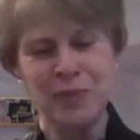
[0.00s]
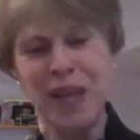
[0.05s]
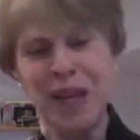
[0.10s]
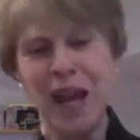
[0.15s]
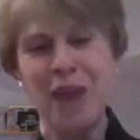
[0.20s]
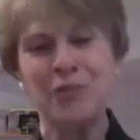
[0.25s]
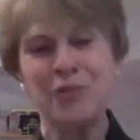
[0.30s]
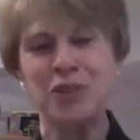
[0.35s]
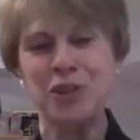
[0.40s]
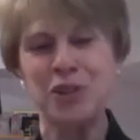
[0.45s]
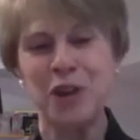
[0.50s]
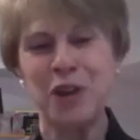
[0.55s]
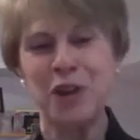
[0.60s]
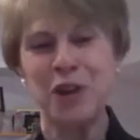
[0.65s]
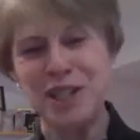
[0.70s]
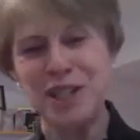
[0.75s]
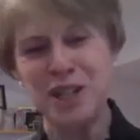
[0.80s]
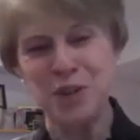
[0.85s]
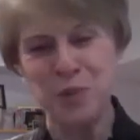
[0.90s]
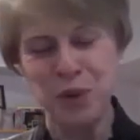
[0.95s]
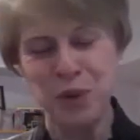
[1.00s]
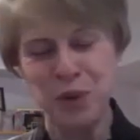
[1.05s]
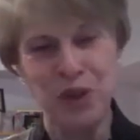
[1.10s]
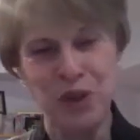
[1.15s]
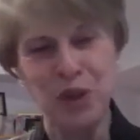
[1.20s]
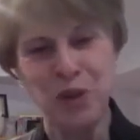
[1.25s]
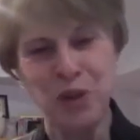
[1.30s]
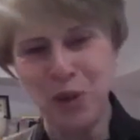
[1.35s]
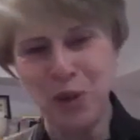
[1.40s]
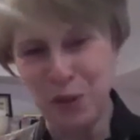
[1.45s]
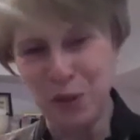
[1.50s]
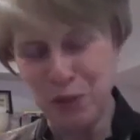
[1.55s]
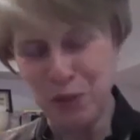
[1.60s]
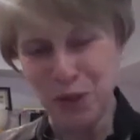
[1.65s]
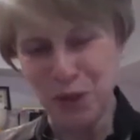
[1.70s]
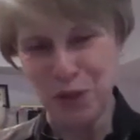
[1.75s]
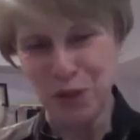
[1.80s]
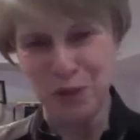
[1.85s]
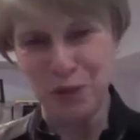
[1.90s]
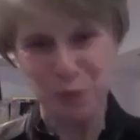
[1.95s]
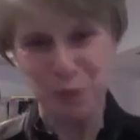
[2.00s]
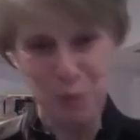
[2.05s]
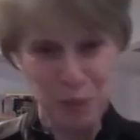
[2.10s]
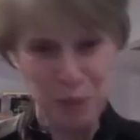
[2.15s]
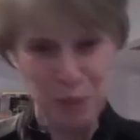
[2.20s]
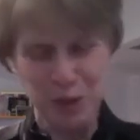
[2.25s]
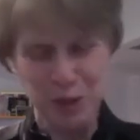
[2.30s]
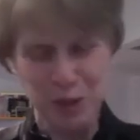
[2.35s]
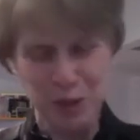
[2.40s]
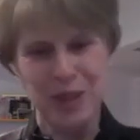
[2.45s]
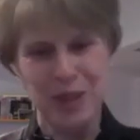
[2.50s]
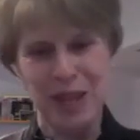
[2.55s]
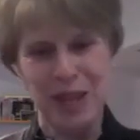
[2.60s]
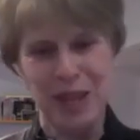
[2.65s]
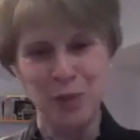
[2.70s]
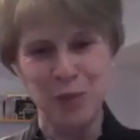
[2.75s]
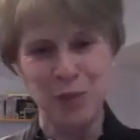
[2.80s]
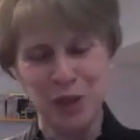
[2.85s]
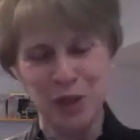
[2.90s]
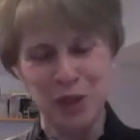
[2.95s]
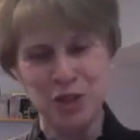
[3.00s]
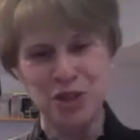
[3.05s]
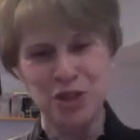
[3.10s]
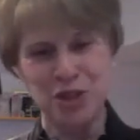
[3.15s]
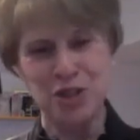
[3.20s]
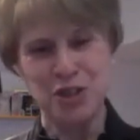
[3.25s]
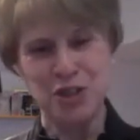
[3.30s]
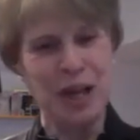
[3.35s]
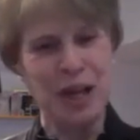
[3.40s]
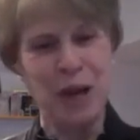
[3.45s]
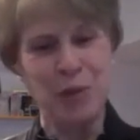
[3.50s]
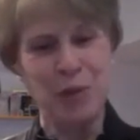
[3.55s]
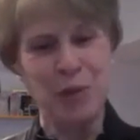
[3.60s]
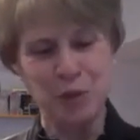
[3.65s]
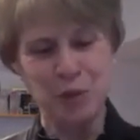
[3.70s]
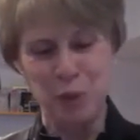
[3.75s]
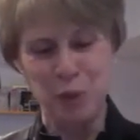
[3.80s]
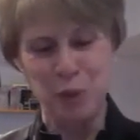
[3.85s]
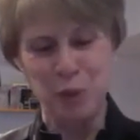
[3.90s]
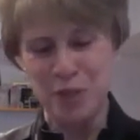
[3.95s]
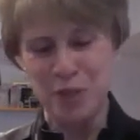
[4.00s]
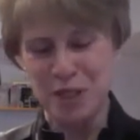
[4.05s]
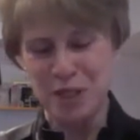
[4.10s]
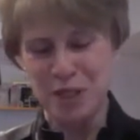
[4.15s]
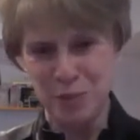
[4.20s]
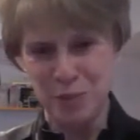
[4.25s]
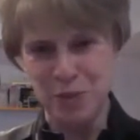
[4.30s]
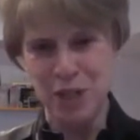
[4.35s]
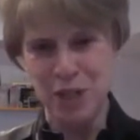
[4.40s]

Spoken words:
the after-action review, if you're familiar with that, where you start out with what was the